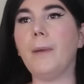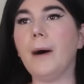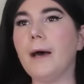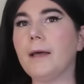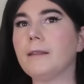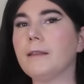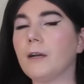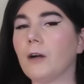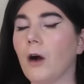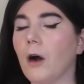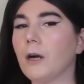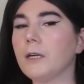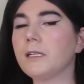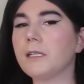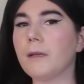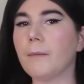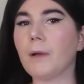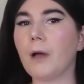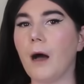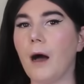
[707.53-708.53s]
But there are
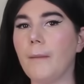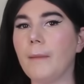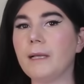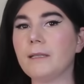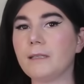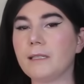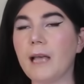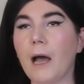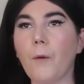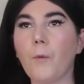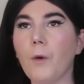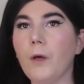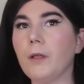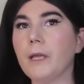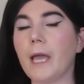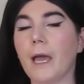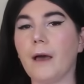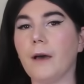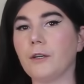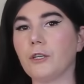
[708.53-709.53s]
some comments that will
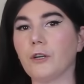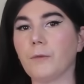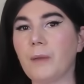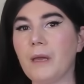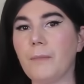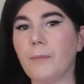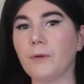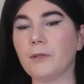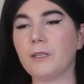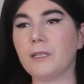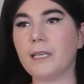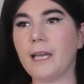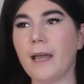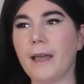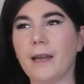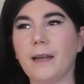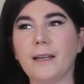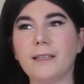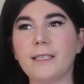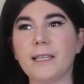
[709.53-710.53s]
get under people's
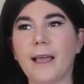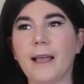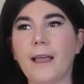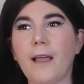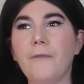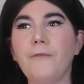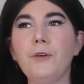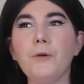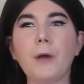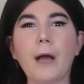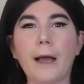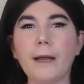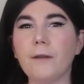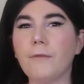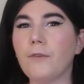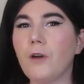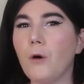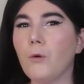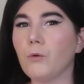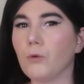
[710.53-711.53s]
skin, and it's like, if you kind
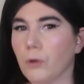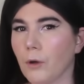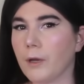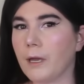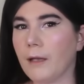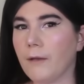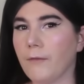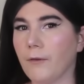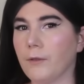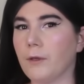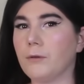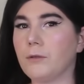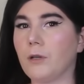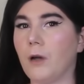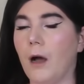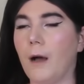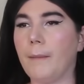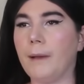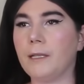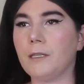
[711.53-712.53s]
of go looking for those
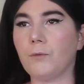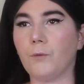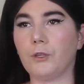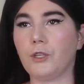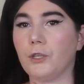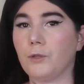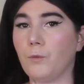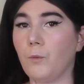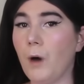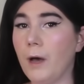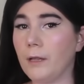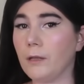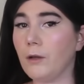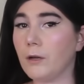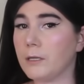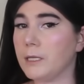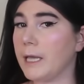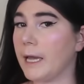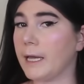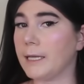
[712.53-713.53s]
comments, which is what
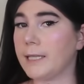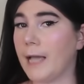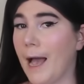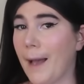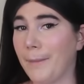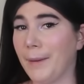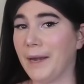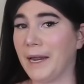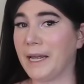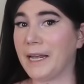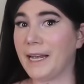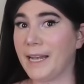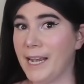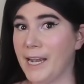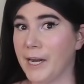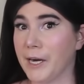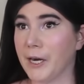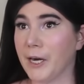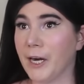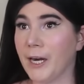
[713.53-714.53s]
looks like is happening
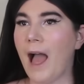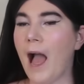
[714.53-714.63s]
here,